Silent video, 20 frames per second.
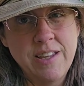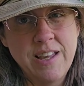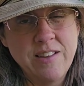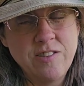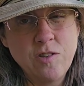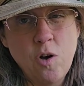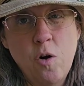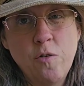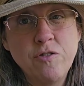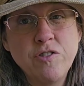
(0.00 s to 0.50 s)

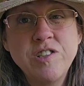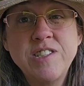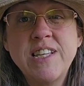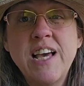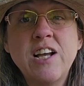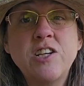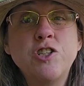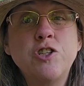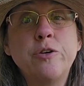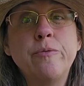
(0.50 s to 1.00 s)

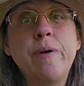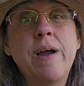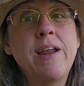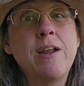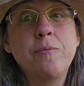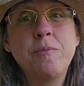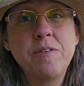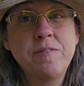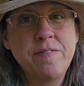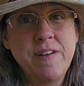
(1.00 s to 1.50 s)

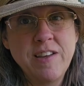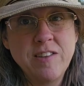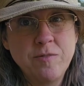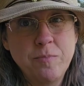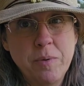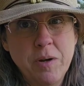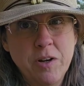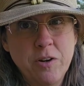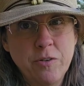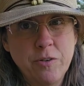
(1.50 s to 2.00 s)
oversaturated with
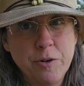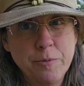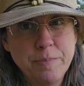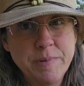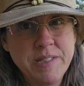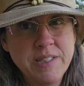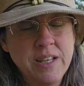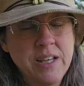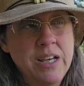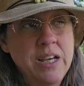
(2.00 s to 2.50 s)
Facebook
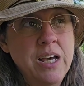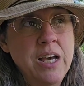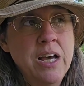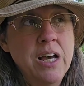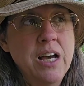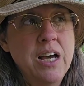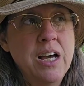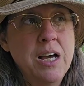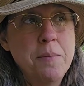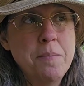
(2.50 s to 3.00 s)
groups.
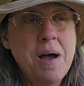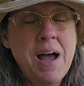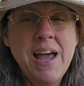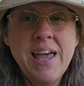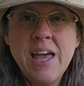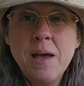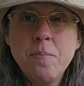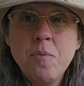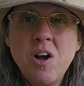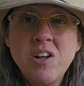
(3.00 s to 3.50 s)
I
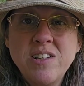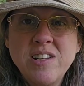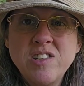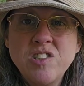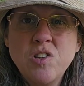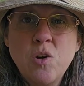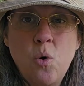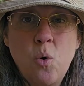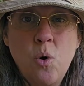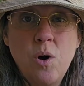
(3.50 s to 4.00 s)
am on
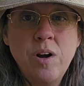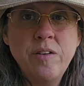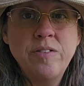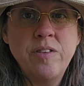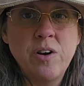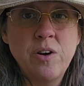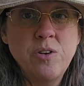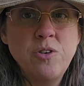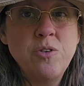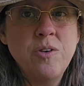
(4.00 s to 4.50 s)
Discord
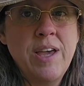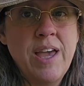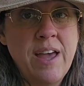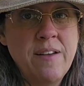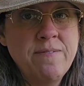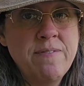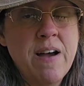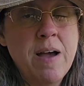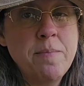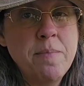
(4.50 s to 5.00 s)
though. You can
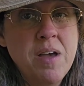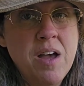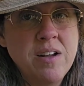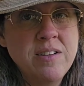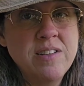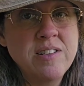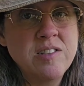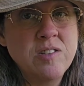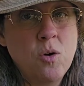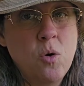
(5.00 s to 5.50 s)
find me on
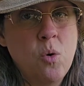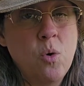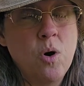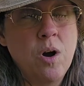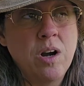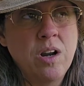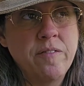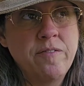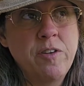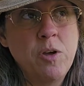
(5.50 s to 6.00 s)

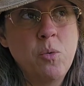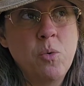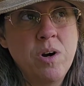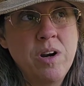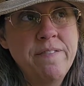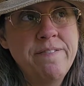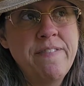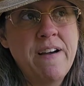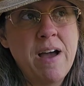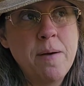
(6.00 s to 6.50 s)
Discord. If you want
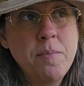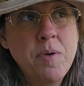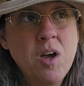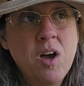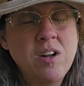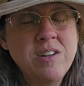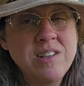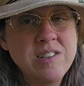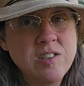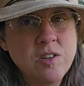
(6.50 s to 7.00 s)
to find me
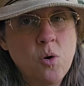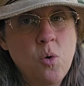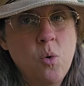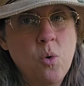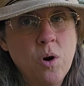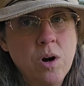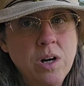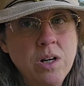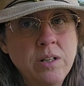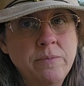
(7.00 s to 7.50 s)
on
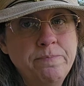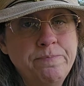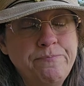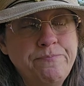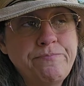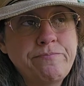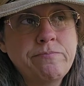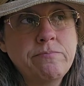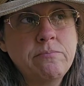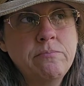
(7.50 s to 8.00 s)
Discord,
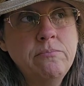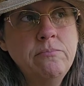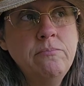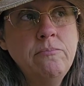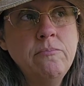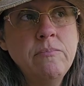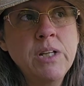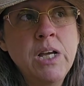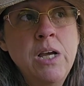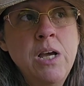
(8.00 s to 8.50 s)

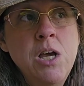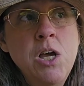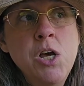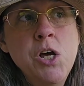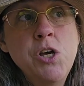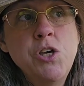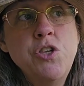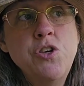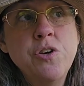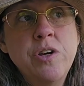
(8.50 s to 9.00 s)

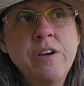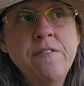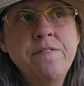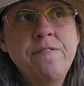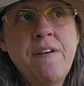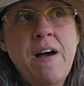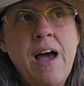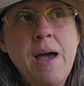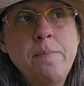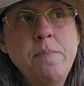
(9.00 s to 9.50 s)
you can
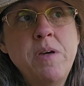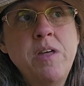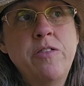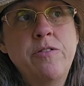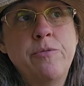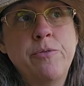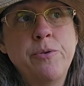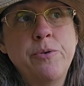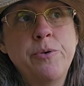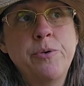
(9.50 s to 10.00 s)
find me
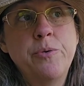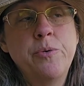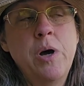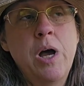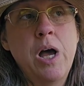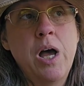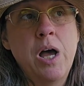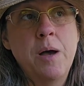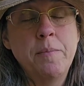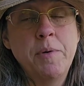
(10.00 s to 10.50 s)
through
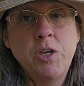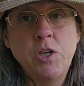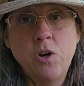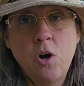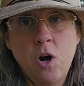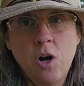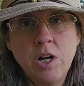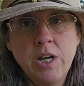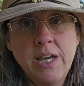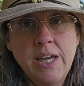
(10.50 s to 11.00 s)

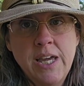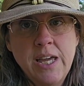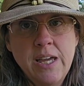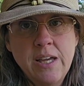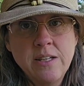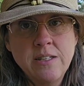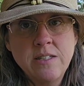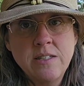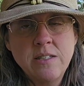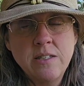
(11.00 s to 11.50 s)
Yarn
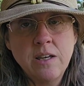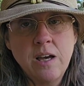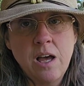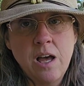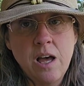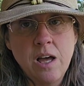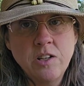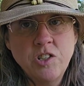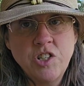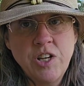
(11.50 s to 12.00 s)
Geeks
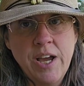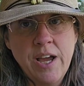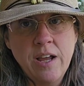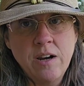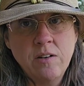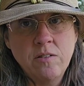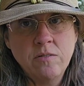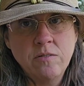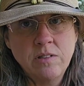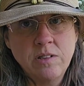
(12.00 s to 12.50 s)
channel,